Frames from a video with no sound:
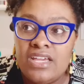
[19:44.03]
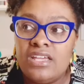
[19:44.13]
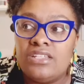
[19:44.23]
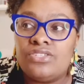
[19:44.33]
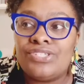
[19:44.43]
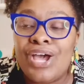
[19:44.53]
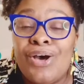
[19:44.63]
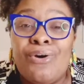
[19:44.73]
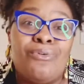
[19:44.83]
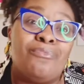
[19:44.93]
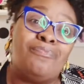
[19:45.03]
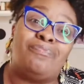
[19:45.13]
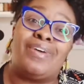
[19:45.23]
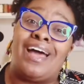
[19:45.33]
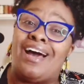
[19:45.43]
So
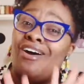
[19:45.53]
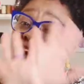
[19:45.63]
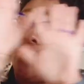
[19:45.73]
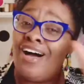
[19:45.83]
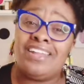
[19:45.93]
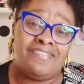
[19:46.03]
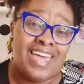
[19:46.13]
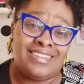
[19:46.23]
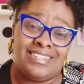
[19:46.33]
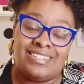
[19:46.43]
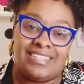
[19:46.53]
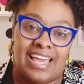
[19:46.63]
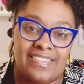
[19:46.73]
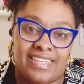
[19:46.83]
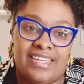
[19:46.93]
all of that to
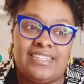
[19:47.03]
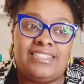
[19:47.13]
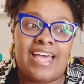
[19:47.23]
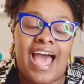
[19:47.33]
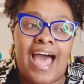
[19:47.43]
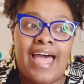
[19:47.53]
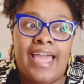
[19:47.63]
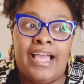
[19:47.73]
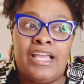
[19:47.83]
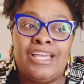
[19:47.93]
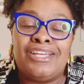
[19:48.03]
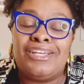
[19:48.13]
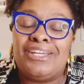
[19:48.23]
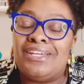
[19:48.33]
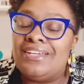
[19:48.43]
say this, I
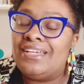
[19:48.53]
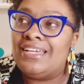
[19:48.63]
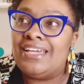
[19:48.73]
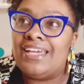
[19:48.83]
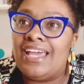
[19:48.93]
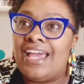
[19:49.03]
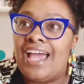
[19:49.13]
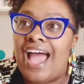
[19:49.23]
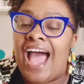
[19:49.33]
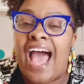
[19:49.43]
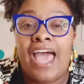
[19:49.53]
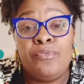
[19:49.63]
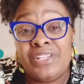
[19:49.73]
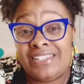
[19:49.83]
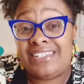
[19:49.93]

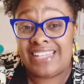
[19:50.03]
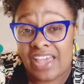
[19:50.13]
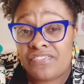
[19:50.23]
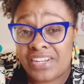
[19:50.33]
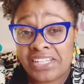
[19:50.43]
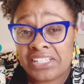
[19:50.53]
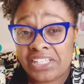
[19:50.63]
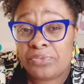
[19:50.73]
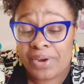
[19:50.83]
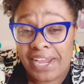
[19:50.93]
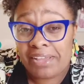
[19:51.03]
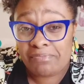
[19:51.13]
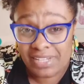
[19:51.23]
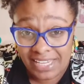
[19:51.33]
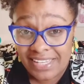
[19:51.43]
would definitely
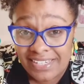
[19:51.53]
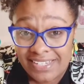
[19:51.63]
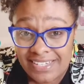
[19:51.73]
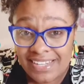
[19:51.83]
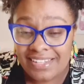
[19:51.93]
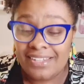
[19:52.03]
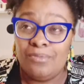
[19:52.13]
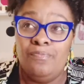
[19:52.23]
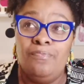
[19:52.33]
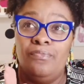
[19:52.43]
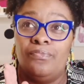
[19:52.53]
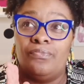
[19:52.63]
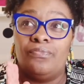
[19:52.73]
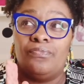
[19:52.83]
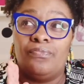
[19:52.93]
recommend
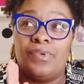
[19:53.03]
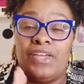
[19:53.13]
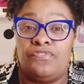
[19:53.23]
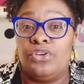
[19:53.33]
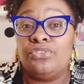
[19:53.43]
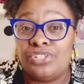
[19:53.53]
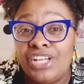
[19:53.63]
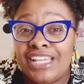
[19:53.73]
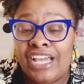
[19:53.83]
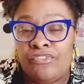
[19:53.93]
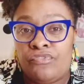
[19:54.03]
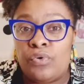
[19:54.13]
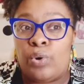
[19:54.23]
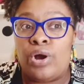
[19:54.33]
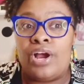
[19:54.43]
if you're looking
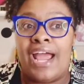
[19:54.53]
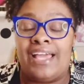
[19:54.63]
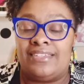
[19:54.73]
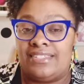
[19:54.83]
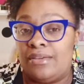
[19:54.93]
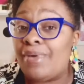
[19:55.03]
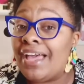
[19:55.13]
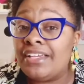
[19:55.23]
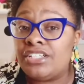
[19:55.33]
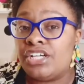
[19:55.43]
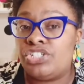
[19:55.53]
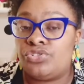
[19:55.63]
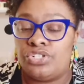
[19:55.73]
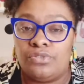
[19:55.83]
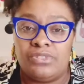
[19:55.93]
for a
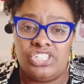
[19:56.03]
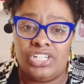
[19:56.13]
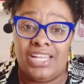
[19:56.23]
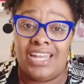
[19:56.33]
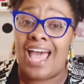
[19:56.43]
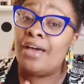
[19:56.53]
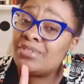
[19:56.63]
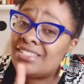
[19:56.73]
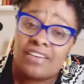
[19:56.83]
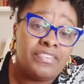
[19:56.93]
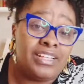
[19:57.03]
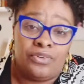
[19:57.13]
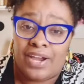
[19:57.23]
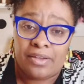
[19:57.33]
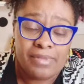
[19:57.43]
semi-industrial machine, I would definitely
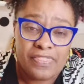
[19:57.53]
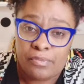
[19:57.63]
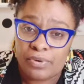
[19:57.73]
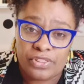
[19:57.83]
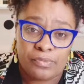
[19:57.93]
recommend the Brother